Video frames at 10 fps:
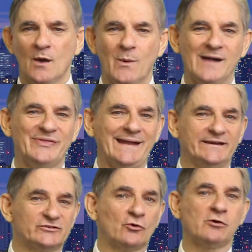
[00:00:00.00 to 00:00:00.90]
Well, that
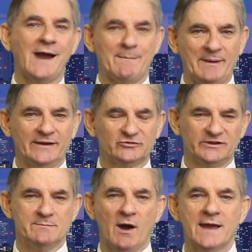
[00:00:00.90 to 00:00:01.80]
is crap
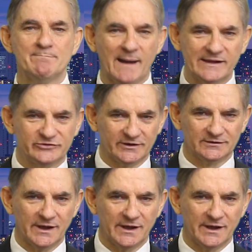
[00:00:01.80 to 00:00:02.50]
actually. My budget,